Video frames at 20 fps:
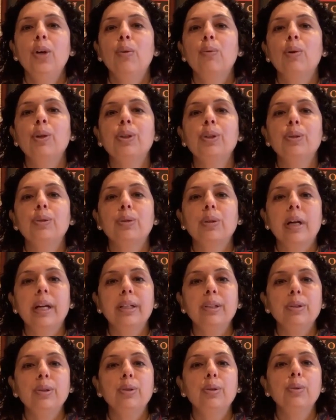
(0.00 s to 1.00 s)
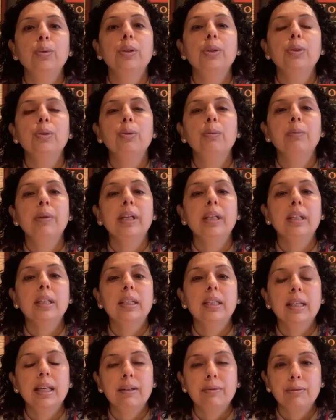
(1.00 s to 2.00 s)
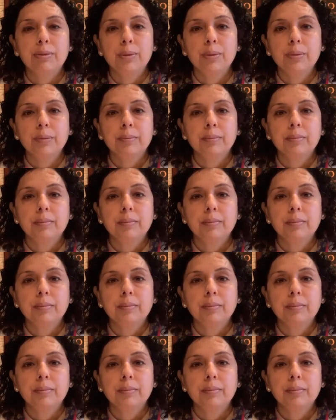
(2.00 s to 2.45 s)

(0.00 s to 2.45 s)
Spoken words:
What you're trying to do is you being careful.